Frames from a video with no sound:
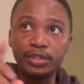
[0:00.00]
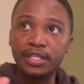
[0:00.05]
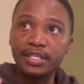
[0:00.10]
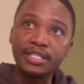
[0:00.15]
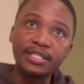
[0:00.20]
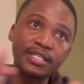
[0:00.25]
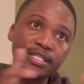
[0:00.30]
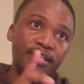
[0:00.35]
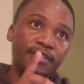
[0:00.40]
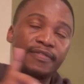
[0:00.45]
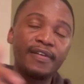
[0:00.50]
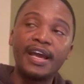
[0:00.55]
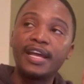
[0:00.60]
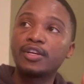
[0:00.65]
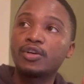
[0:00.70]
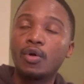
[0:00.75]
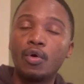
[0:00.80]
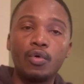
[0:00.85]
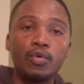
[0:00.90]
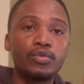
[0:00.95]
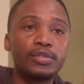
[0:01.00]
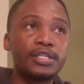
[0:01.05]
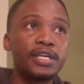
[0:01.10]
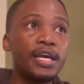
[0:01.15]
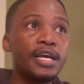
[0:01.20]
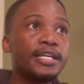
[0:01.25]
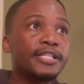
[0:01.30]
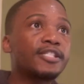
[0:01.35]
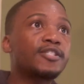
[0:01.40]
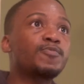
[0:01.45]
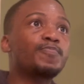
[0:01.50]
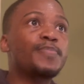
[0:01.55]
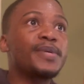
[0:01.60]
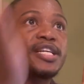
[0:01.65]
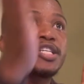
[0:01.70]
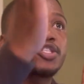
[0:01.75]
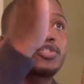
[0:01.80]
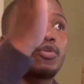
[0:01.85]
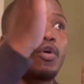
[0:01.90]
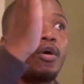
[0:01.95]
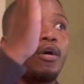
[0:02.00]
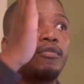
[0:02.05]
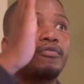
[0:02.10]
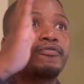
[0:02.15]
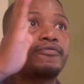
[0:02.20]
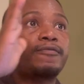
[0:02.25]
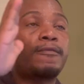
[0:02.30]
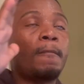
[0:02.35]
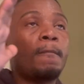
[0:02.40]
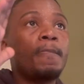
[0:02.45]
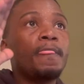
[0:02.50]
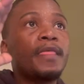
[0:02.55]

Silver and gold speaks of